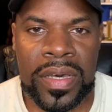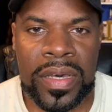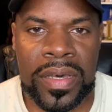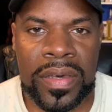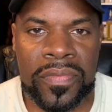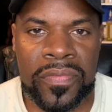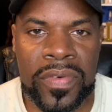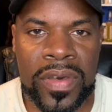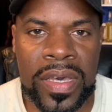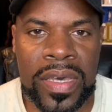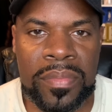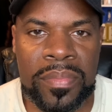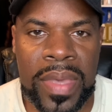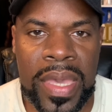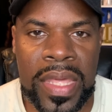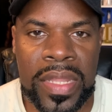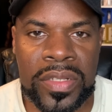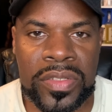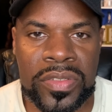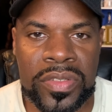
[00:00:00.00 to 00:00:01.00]
fund
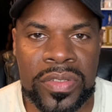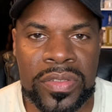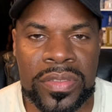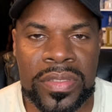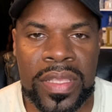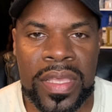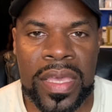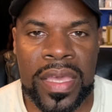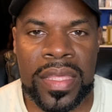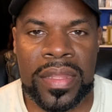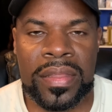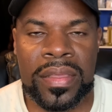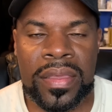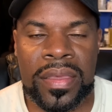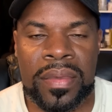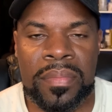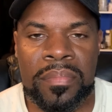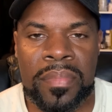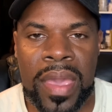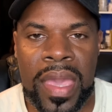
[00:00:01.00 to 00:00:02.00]
managers that
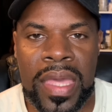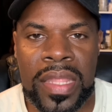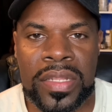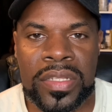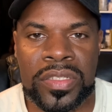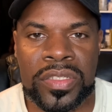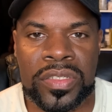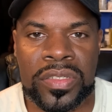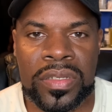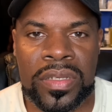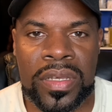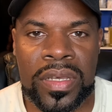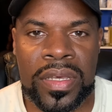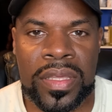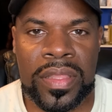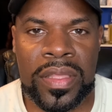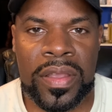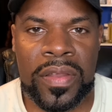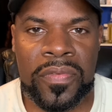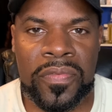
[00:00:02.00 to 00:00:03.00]
manage
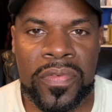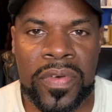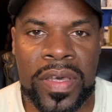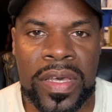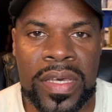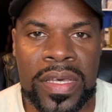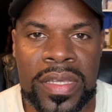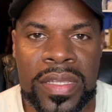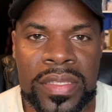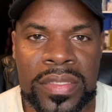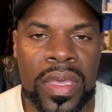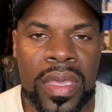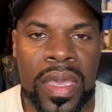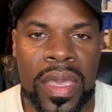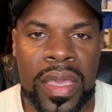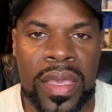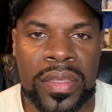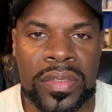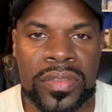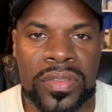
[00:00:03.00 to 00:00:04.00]
their funds.
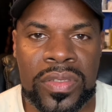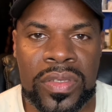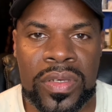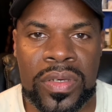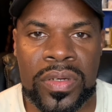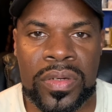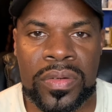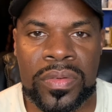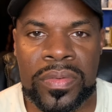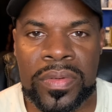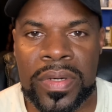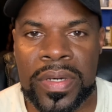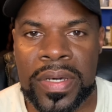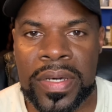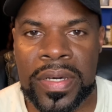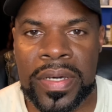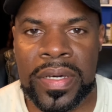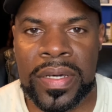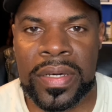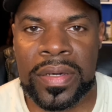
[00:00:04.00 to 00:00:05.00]
And
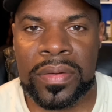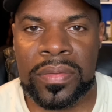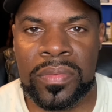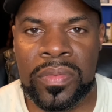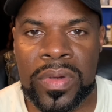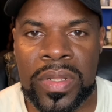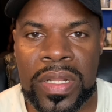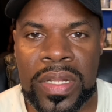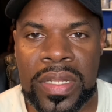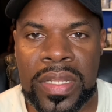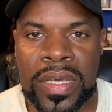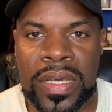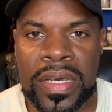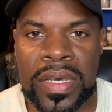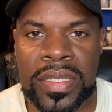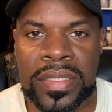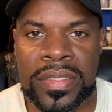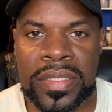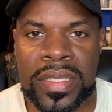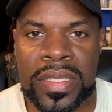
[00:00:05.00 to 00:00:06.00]
so what it
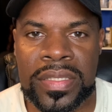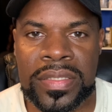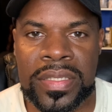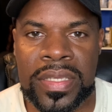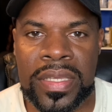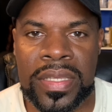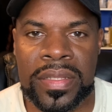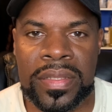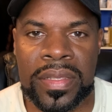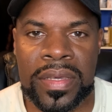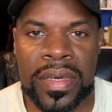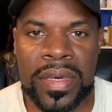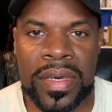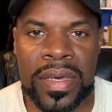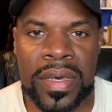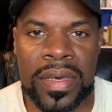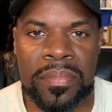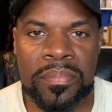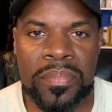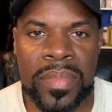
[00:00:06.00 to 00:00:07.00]
does is it
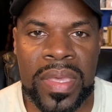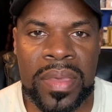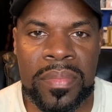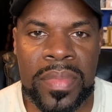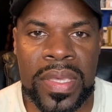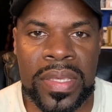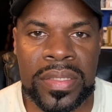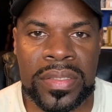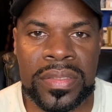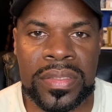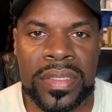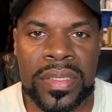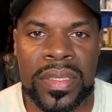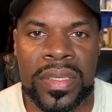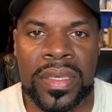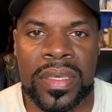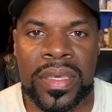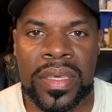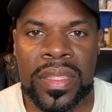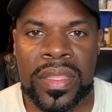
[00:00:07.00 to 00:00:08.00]
mimics
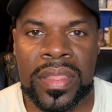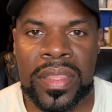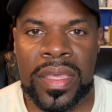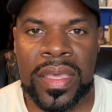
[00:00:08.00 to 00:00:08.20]
the